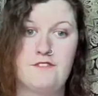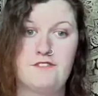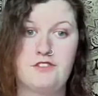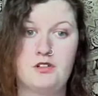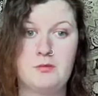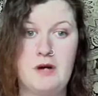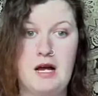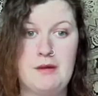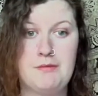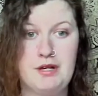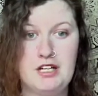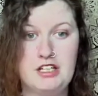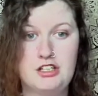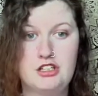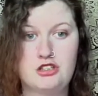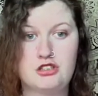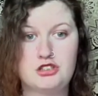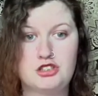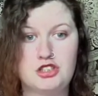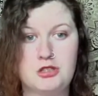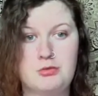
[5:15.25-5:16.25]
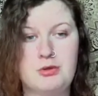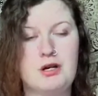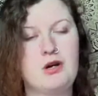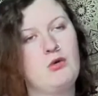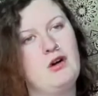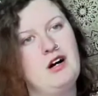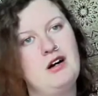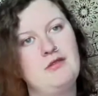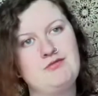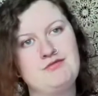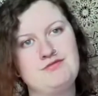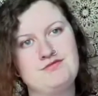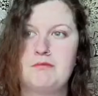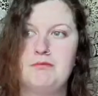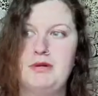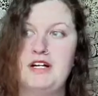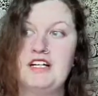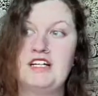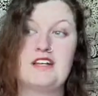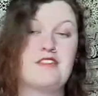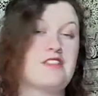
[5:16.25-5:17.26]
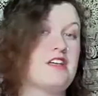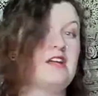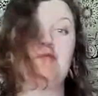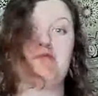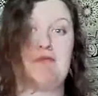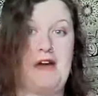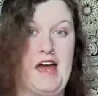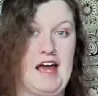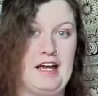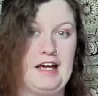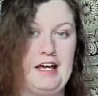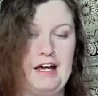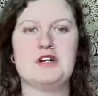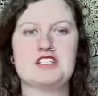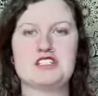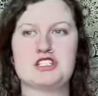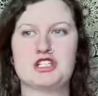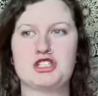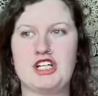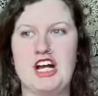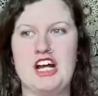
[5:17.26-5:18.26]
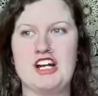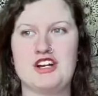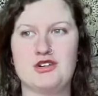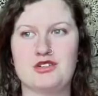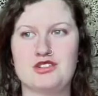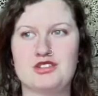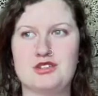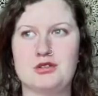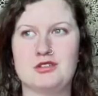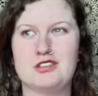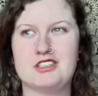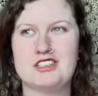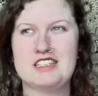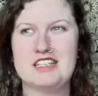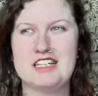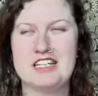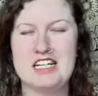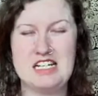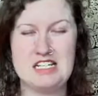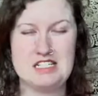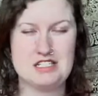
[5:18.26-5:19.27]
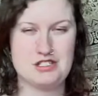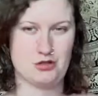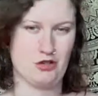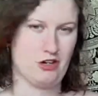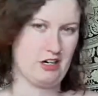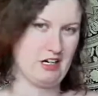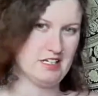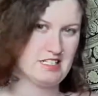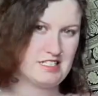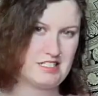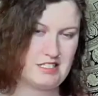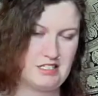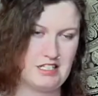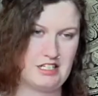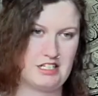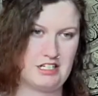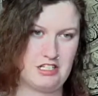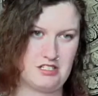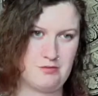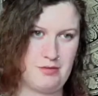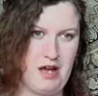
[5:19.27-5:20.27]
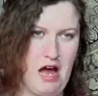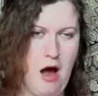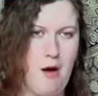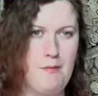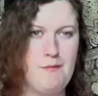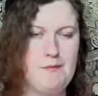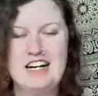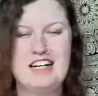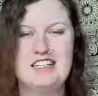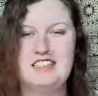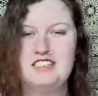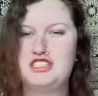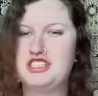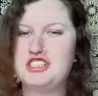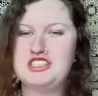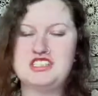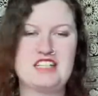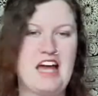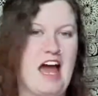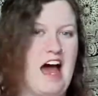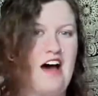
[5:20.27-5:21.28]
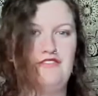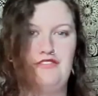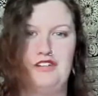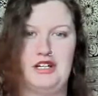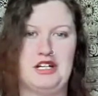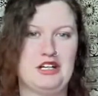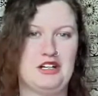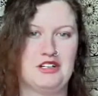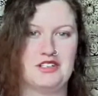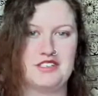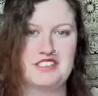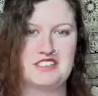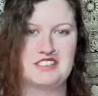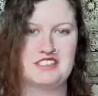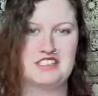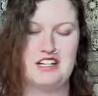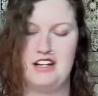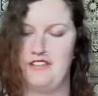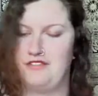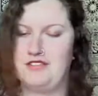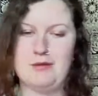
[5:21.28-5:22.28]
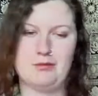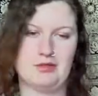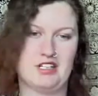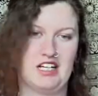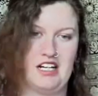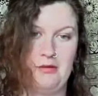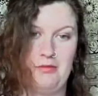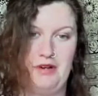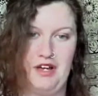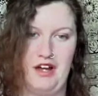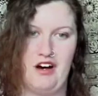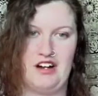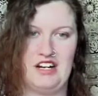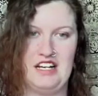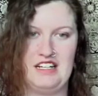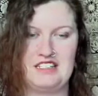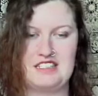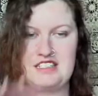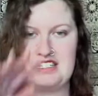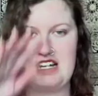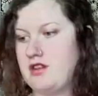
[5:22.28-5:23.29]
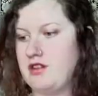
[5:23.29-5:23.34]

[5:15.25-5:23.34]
For my big YouTuber, well, bigger than me, is a channel called Kittysaurus. It is about, it's just cat videos, if I'm gonna be honest.